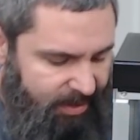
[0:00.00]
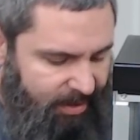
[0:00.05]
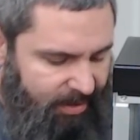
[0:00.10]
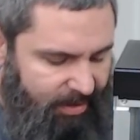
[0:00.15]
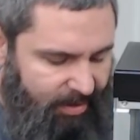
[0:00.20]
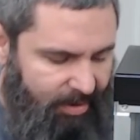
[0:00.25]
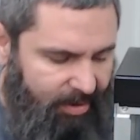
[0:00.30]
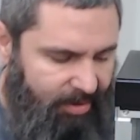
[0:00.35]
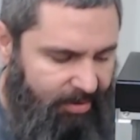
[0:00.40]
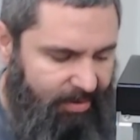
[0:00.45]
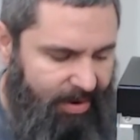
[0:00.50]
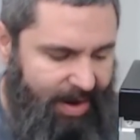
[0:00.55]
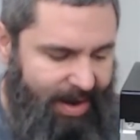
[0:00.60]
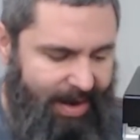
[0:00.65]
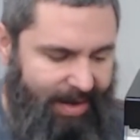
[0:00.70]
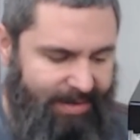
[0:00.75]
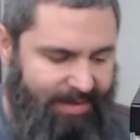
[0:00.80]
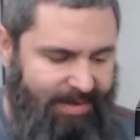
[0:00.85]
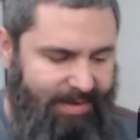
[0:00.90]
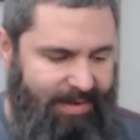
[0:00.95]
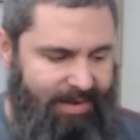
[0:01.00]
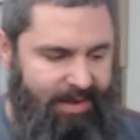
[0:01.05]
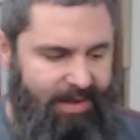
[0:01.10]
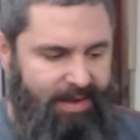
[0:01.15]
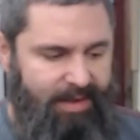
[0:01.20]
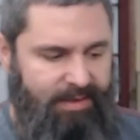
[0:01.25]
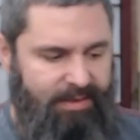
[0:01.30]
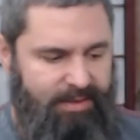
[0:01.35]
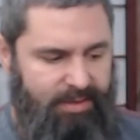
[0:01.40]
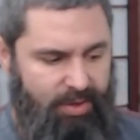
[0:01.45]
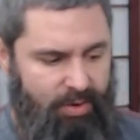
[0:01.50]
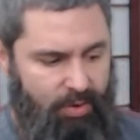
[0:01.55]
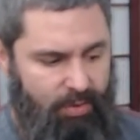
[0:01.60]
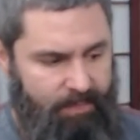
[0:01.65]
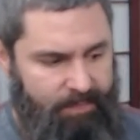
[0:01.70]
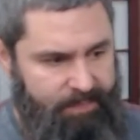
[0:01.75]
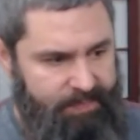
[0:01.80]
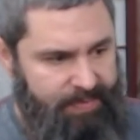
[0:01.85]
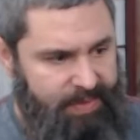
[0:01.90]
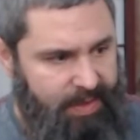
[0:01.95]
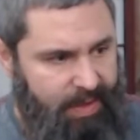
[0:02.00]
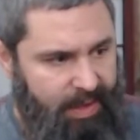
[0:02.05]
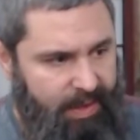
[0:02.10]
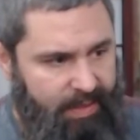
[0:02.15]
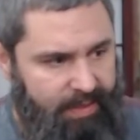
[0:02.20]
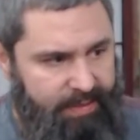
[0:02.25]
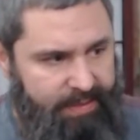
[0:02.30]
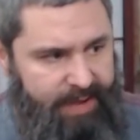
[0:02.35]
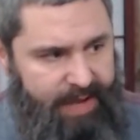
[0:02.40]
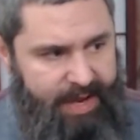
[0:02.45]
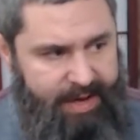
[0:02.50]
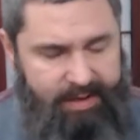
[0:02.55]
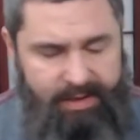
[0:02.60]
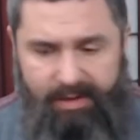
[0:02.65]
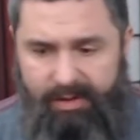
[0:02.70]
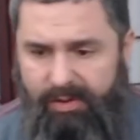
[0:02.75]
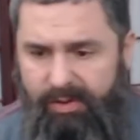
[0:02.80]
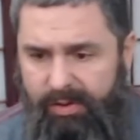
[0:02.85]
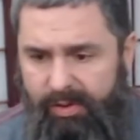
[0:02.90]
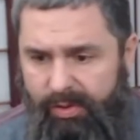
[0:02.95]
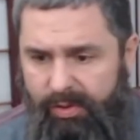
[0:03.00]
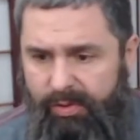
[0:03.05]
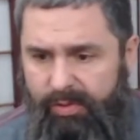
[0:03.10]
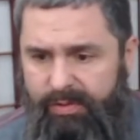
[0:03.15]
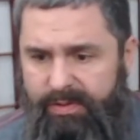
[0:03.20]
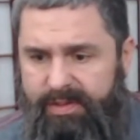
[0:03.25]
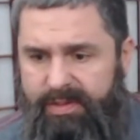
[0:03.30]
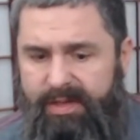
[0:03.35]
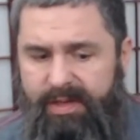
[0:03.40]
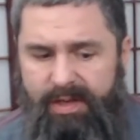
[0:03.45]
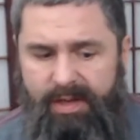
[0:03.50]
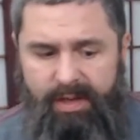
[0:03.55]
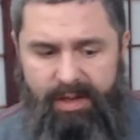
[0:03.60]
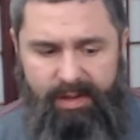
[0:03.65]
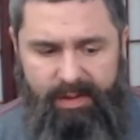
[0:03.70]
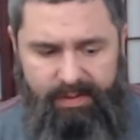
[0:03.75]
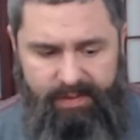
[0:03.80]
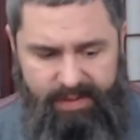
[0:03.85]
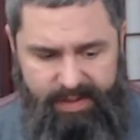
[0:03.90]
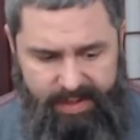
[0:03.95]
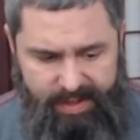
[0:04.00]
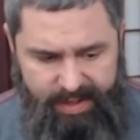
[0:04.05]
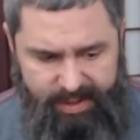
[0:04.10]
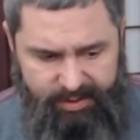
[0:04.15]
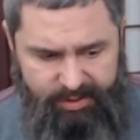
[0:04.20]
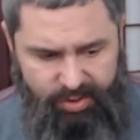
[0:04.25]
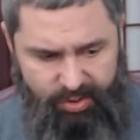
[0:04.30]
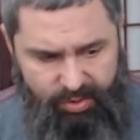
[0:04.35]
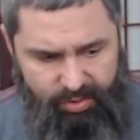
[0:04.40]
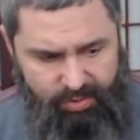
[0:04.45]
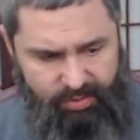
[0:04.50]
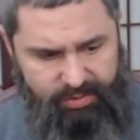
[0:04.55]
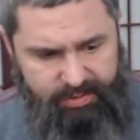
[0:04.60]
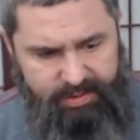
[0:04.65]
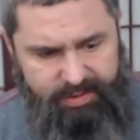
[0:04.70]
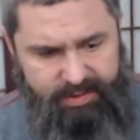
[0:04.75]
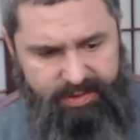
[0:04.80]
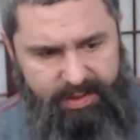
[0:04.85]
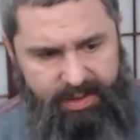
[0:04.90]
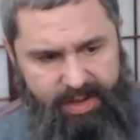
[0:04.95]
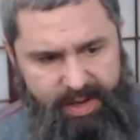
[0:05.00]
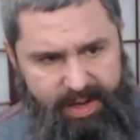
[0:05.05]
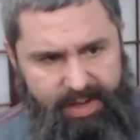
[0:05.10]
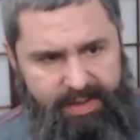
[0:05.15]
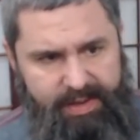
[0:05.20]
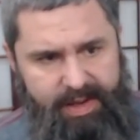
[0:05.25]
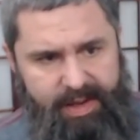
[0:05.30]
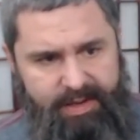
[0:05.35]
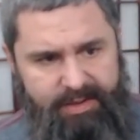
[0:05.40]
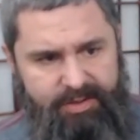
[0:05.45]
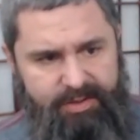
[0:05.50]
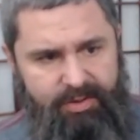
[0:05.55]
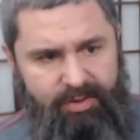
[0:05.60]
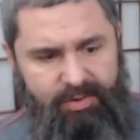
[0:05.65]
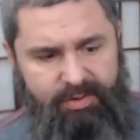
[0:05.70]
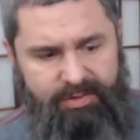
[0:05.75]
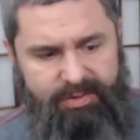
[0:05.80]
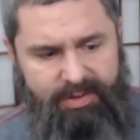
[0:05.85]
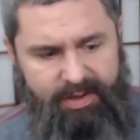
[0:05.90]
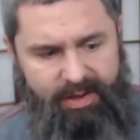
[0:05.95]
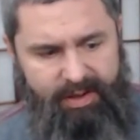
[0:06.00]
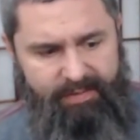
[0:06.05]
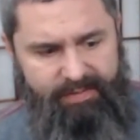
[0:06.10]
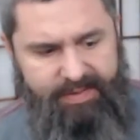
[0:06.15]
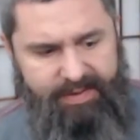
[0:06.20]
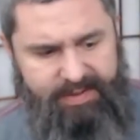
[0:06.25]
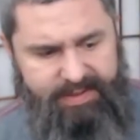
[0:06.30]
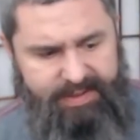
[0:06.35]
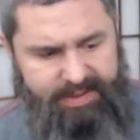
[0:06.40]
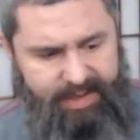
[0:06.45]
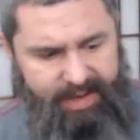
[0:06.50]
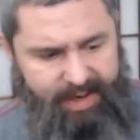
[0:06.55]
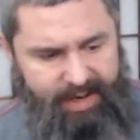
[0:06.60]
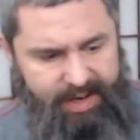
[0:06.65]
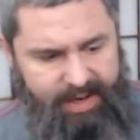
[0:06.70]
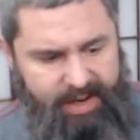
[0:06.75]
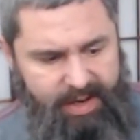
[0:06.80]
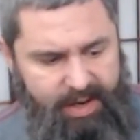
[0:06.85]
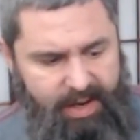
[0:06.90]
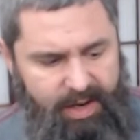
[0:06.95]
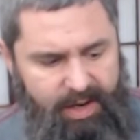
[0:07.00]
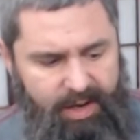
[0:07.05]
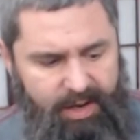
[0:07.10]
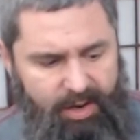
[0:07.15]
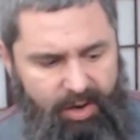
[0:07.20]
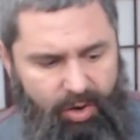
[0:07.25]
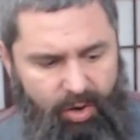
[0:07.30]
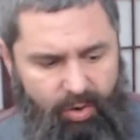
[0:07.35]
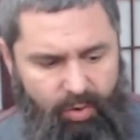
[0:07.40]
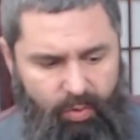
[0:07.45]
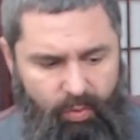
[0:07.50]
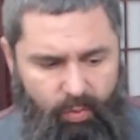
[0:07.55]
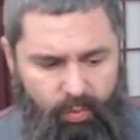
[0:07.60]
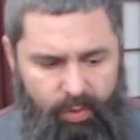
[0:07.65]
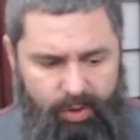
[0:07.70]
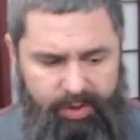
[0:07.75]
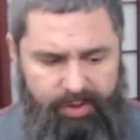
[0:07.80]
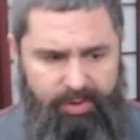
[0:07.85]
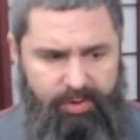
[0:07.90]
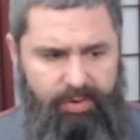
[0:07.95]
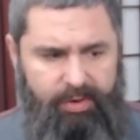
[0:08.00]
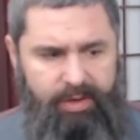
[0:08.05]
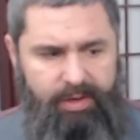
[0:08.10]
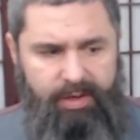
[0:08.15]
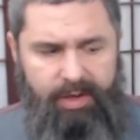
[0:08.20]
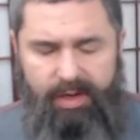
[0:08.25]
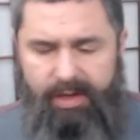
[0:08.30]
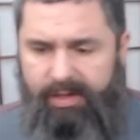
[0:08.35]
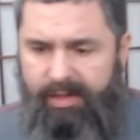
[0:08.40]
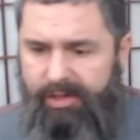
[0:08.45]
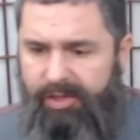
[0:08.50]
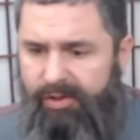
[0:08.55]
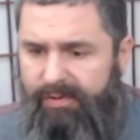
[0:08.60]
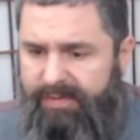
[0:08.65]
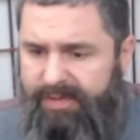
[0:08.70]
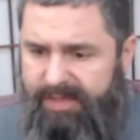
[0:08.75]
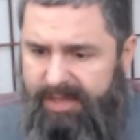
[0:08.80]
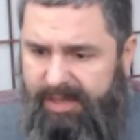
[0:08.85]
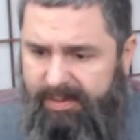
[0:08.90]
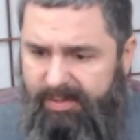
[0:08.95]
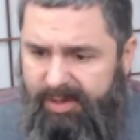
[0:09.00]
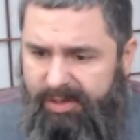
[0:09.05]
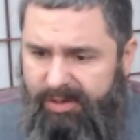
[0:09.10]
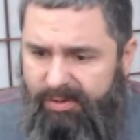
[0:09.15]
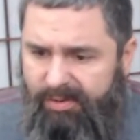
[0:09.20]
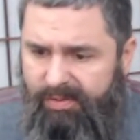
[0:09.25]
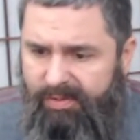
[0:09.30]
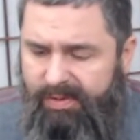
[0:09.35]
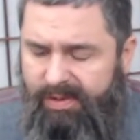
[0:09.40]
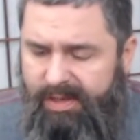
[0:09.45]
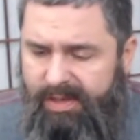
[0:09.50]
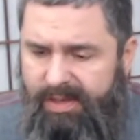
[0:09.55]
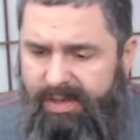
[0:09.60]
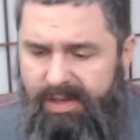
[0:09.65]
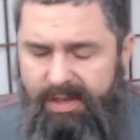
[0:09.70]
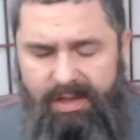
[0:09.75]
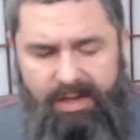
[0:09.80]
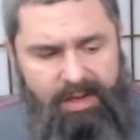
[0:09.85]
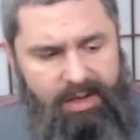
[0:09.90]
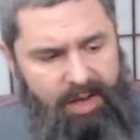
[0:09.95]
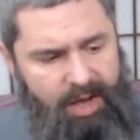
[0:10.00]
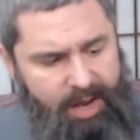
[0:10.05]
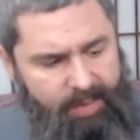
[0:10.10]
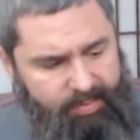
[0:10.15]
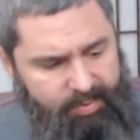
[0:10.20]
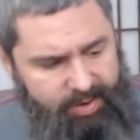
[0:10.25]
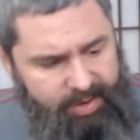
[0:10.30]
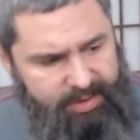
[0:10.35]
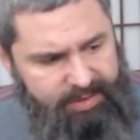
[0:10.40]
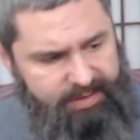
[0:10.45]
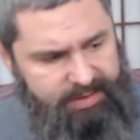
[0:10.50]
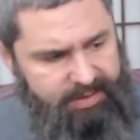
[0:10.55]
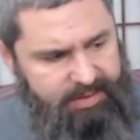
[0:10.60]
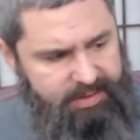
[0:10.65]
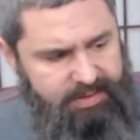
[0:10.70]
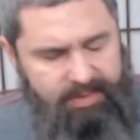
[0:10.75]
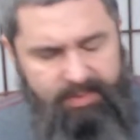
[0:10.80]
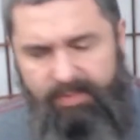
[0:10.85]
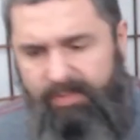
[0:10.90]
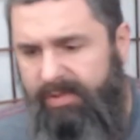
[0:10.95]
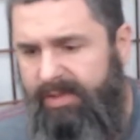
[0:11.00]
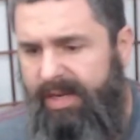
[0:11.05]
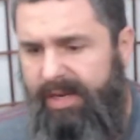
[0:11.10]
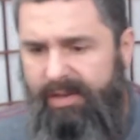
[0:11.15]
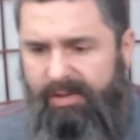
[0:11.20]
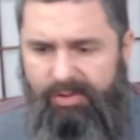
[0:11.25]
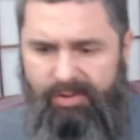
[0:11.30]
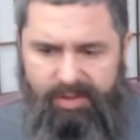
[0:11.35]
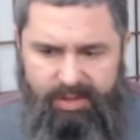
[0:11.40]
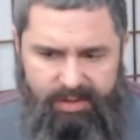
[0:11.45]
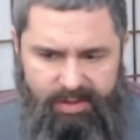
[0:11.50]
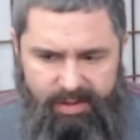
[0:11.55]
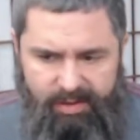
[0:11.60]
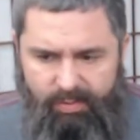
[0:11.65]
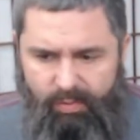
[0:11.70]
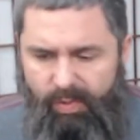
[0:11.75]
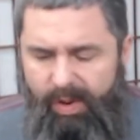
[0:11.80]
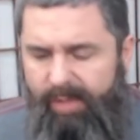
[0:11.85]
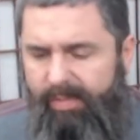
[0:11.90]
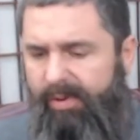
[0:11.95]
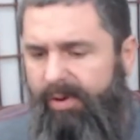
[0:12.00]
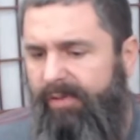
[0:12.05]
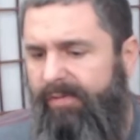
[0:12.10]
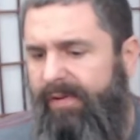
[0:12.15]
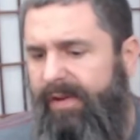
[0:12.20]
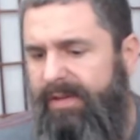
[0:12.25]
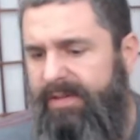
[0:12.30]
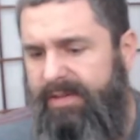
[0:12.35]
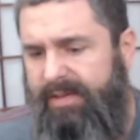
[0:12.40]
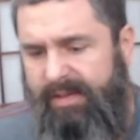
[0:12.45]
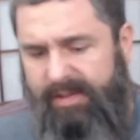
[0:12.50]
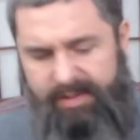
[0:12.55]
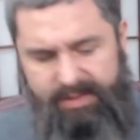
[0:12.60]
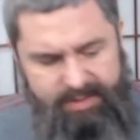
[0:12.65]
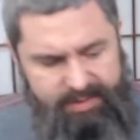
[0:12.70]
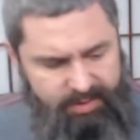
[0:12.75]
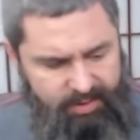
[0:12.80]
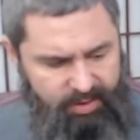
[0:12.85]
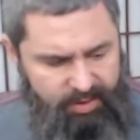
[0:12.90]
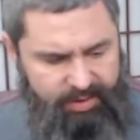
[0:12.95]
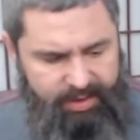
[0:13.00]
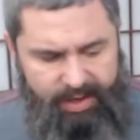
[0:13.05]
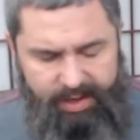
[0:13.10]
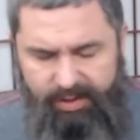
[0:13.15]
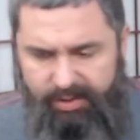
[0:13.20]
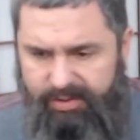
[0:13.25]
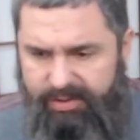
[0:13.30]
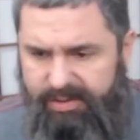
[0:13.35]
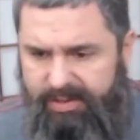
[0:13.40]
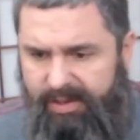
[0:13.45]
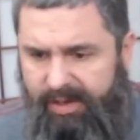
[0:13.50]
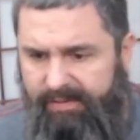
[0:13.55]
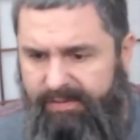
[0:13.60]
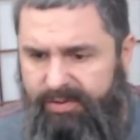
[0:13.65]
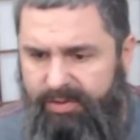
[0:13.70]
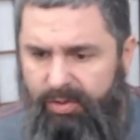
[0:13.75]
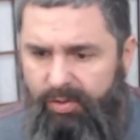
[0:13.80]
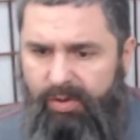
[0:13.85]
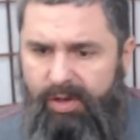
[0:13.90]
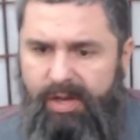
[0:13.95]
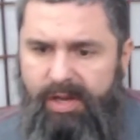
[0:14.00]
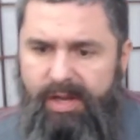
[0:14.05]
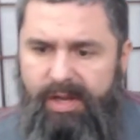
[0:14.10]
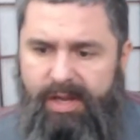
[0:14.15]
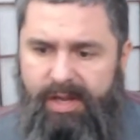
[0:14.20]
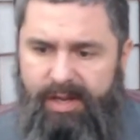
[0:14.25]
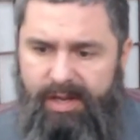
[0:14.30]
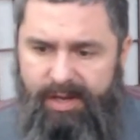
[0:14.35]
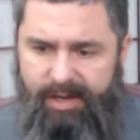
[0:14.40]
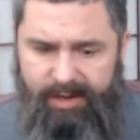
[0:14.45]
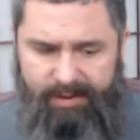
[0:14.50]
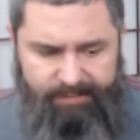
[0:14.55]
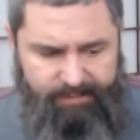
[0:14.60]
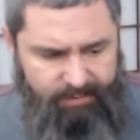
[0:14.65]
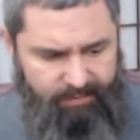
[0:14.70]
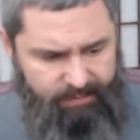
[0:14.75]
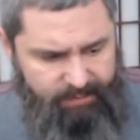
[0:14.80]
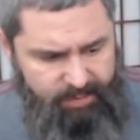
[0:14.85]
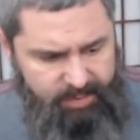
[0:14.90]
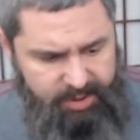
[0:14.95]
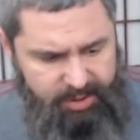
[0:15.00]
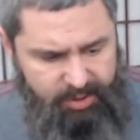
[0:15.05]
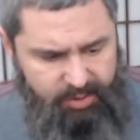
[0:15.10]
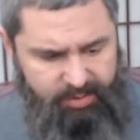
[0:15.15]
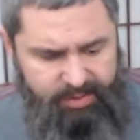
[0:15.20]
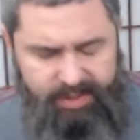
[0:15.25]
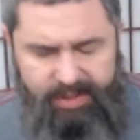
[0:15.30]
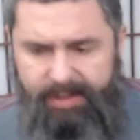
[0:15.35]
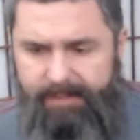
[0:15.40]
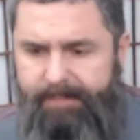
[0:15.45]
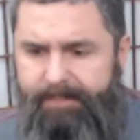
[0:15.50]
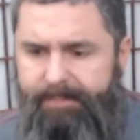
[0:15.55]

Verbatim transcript: All right, so that concludes the internals and the externals of this guy. You've seen me do the operating system, take a look at the web interface to this and all that good stuff. So if you're familiar with it,